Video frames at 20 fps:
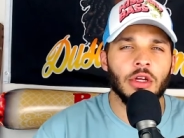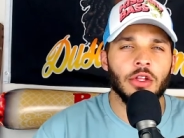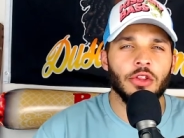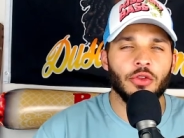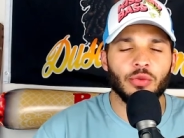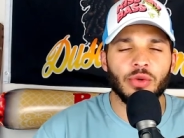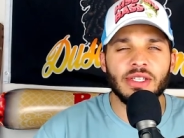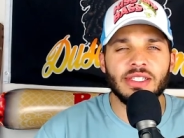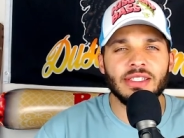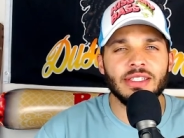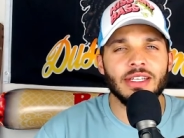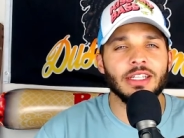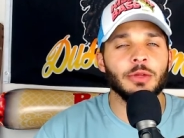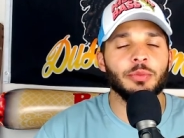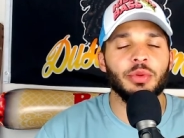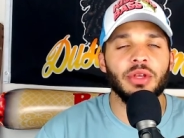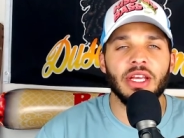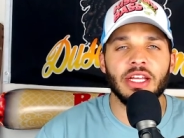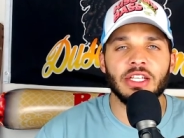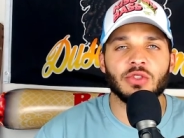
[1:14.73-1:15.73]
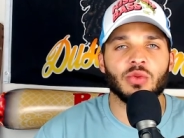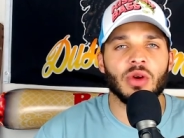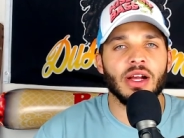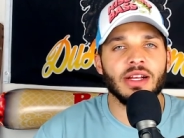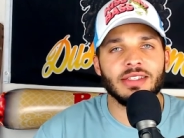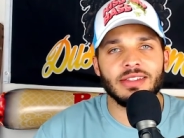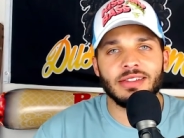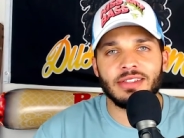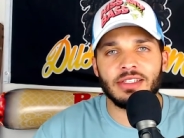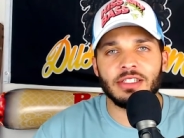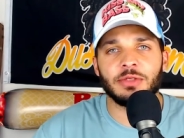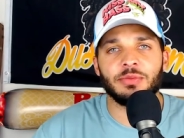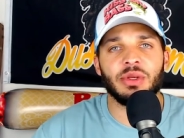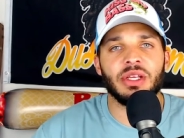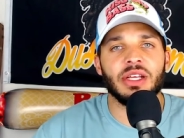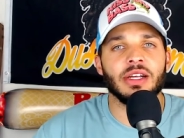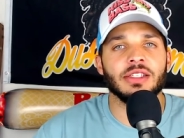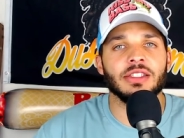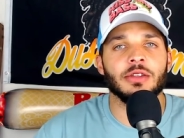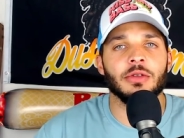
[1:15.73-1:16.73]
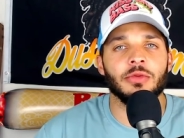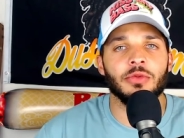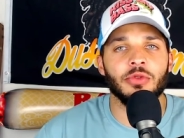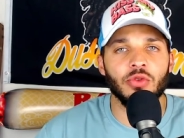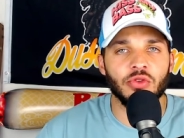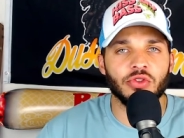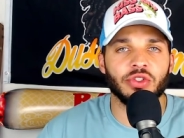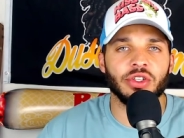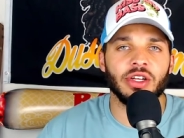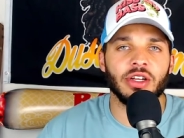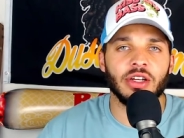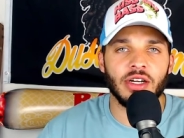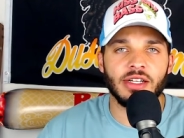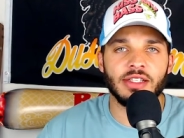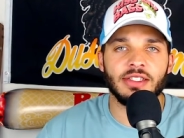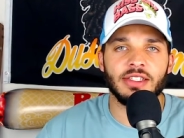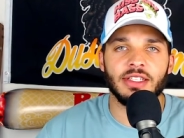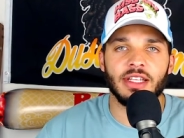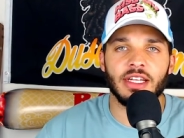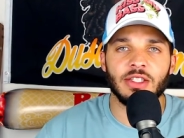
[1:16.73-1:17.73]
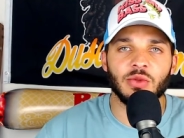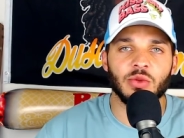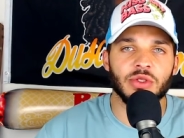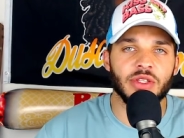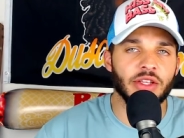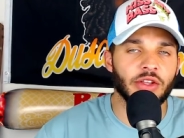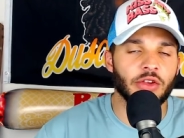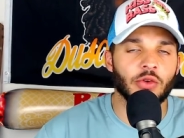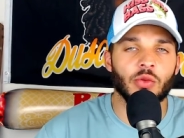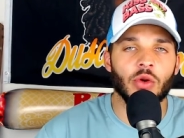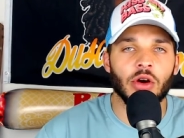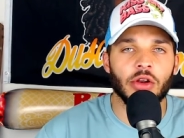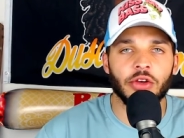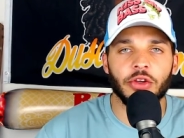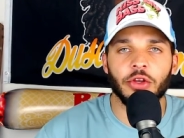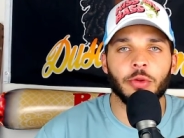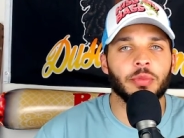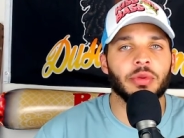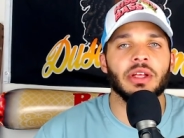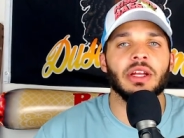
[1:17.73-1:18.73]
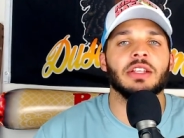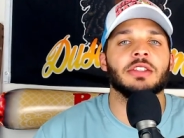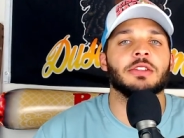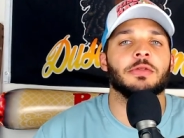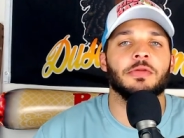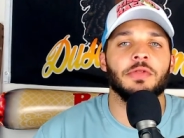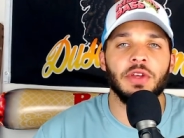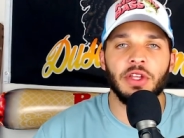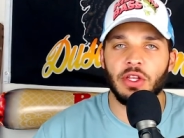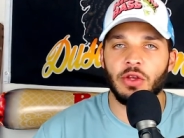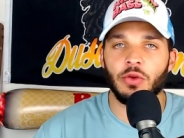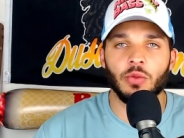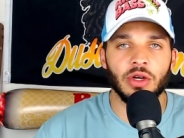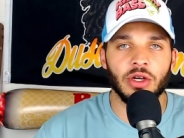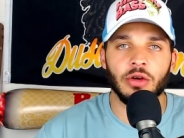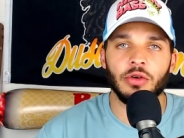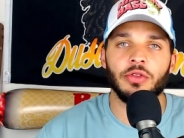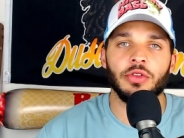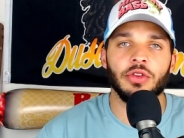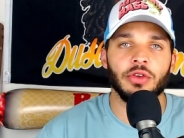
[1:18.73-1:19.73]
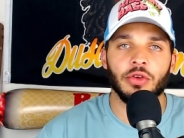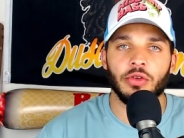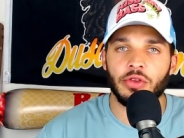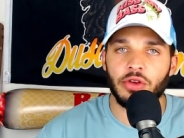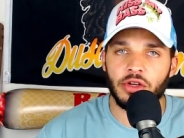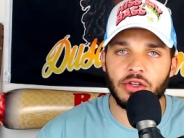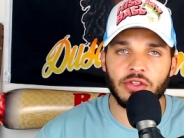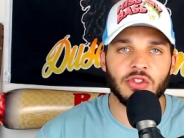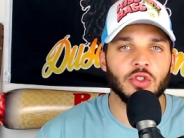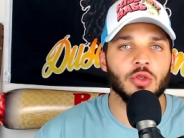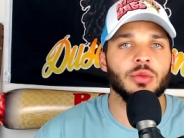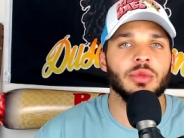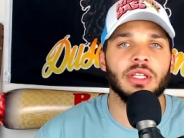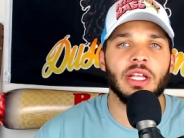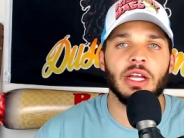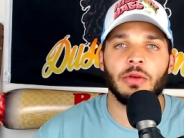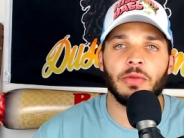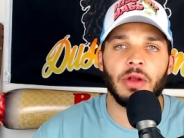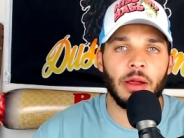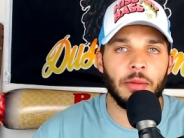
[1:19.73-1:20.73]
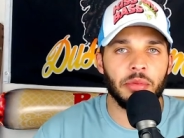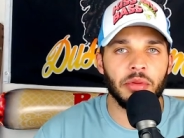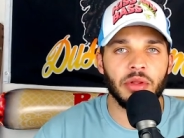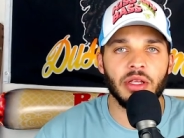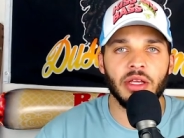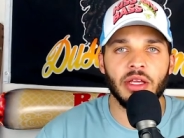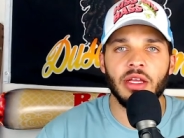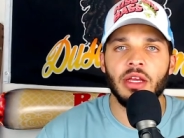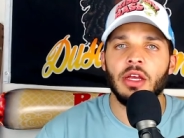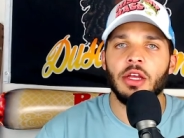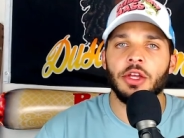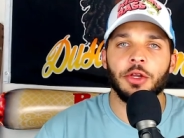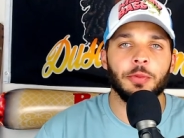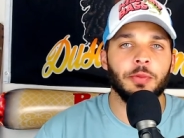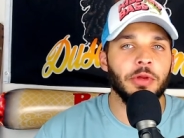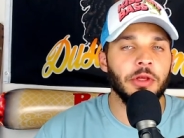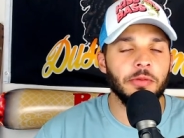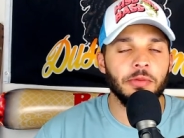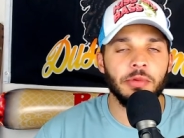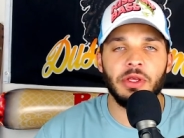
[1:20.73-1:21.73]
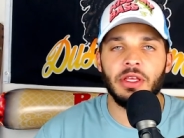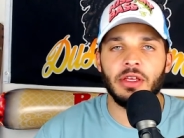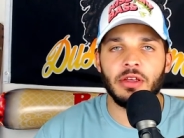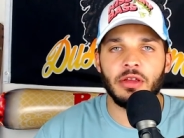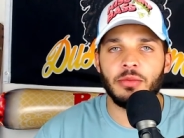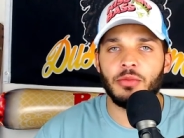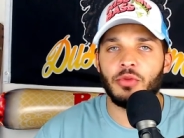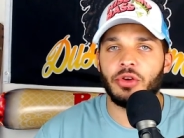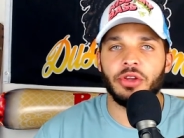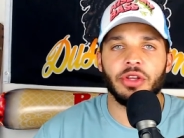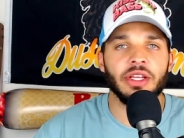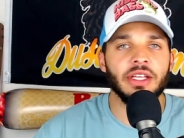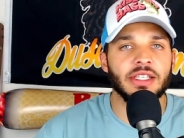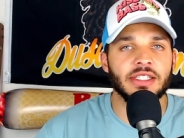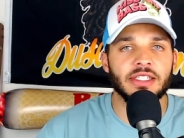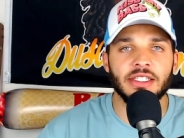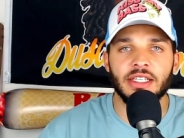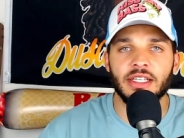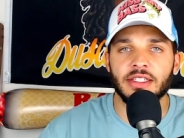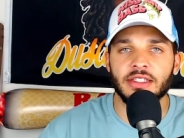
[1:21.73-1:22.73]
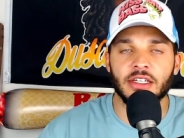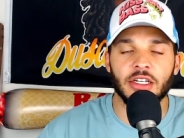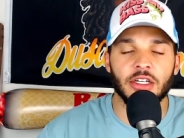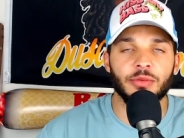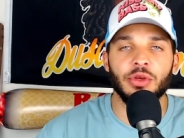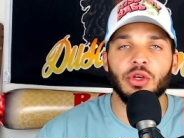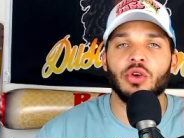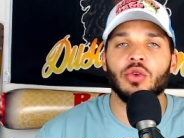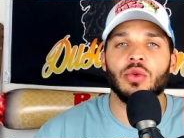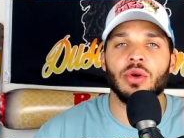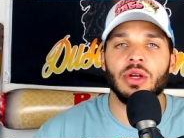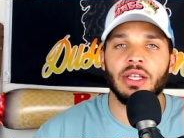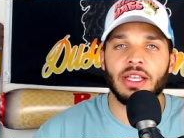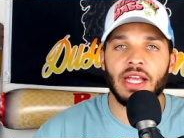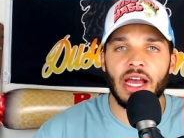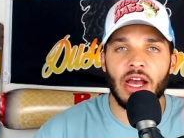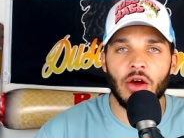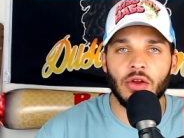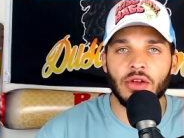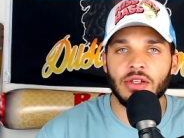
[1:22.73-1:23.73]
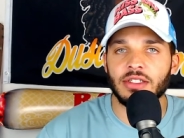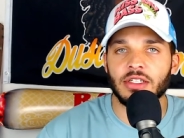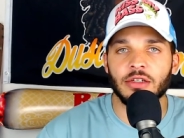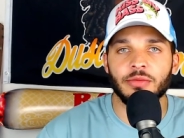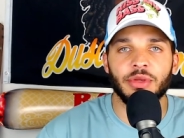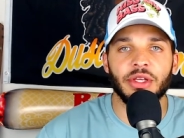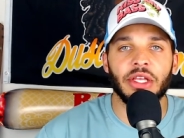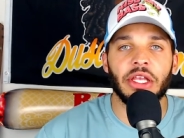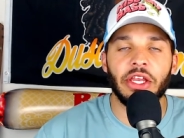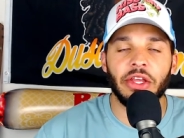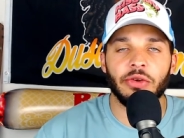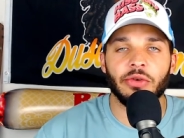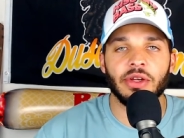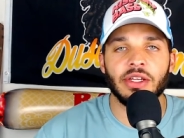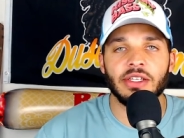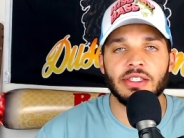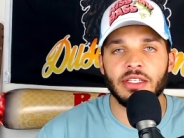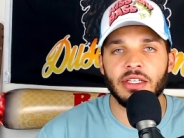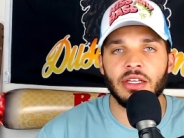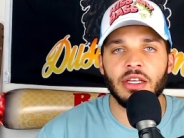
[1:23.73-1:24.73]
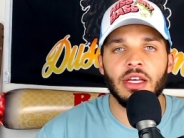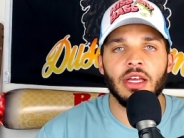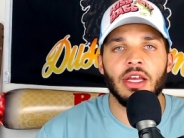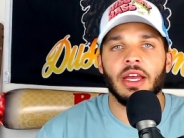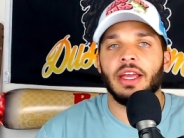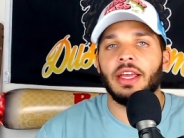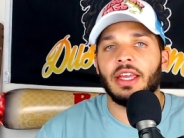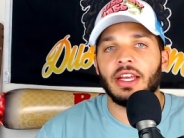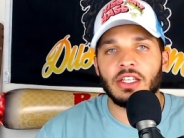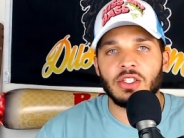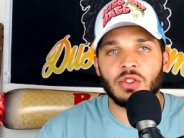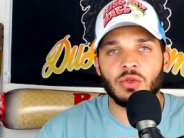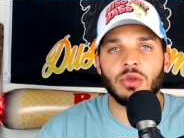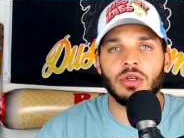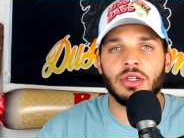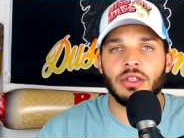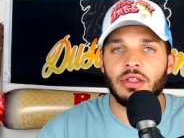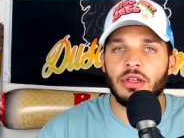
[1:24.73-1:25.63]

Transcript: The reason that the pH rises is because the nutrient content that's within your water, your plants are feeding well. You know, they're consuming that rapidly. Your PP EM or your EC is going to be going down. It's going to be decreasing. And guess what?